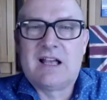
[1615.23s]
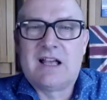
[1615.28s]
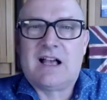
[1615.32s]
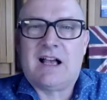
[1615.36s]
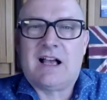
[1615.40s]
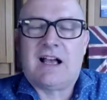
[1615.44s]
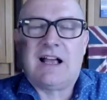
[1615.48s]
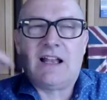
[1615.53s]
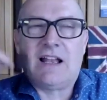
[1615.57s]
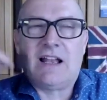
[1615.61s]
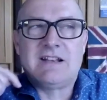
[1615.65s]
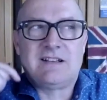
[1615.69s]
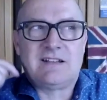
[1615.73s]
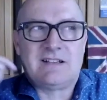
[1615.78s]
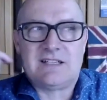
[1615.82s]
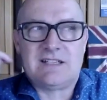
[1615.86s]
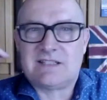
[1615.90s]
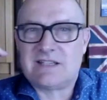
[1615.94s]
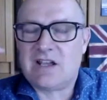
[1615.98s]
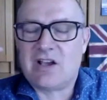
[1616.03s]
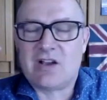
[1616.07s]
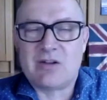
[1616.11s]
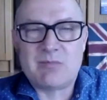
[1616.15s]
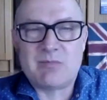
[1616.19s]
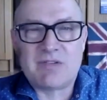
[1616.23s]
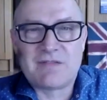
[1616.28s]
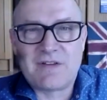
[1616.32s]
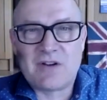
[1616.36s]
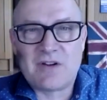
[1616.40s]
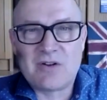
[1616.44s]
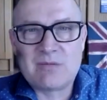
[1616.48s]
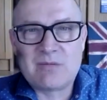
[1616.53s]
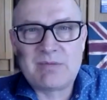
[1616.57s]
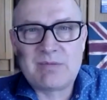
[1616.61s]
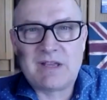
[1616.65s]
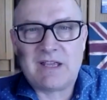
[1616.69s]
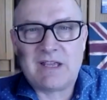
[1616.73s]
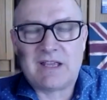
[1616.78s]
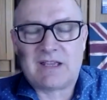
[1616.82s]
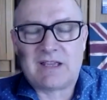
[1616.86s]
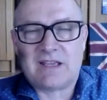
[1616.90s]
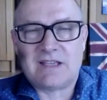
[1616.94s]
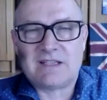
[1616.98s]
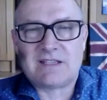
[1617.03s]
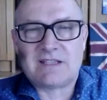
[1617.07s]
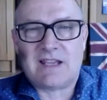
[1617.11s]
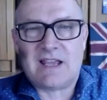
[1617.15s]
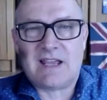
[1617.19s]
And is it homophobic?
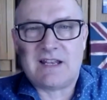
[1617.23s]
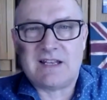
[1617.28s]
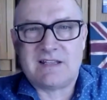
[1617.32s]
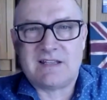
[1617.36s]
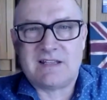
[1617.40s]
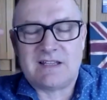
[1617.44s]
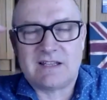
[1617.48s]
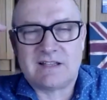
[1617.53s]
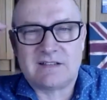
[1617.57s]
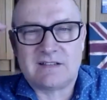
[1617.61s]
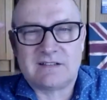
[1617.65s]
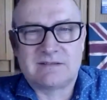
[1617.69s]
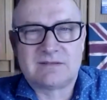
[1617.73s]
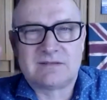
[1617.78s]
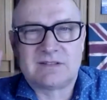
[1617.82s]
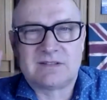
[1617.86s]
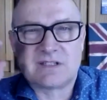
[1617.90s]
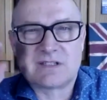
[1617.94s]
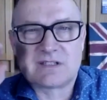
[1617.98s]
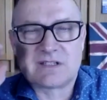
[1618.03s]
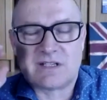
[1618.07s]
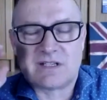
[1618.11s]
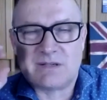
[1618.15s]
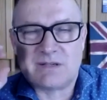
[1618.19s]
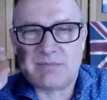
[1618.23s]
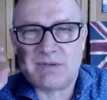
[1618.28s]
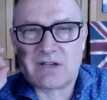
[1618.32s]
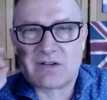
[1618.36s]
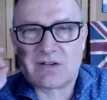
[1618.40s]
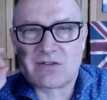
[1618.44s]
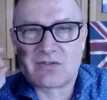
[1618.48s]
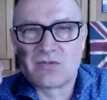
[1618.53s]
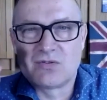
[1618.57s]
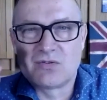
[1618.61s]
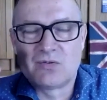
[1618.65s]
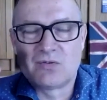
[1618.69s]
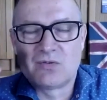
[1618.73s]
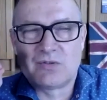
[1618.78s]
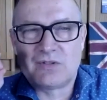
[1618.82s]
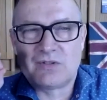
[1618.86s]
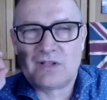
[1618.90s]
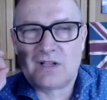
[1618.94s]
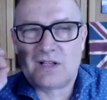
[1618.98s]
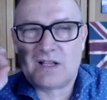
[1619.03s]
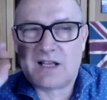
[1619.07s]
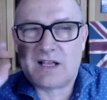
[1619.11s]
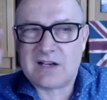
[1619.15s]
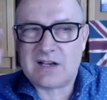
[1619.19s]
Is it anything that's going to be cruel?
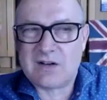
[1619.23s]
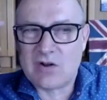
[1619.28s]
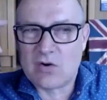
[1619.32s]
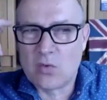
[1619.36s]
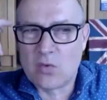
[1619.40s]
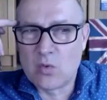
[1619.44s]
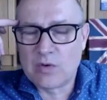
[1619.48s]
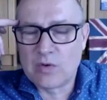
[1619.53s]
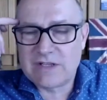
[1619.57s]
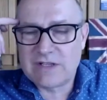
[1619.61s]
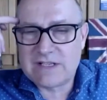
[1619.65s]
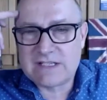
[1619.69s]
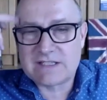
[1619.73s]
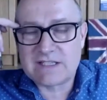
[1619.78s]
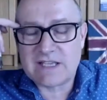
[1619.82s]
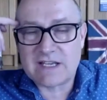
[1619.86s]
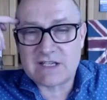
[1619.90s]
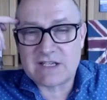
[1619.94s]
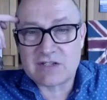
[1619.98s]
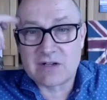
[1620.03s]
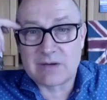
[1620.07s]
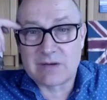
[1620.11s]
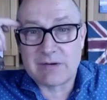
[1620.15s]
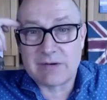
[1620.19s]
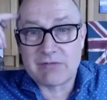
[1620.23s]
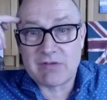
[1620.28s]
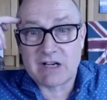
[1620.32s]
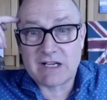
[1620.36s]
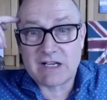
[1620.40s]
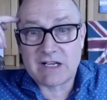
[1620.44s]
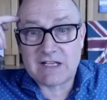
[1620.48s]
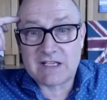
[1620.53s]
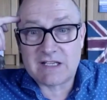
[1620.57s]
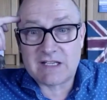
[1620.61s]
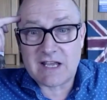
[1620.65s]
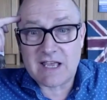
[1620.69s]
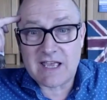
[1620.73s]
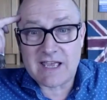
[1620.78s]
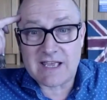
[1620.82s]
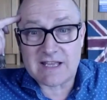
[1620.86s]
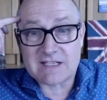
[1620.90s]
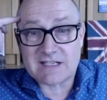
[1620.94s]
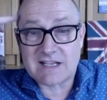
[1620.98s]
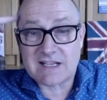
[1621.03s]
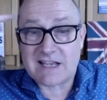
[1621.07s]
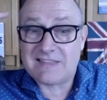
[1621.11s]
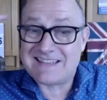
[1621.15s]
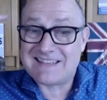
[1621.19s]
And all these things you're going to be running in your head.
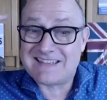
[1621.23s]
And the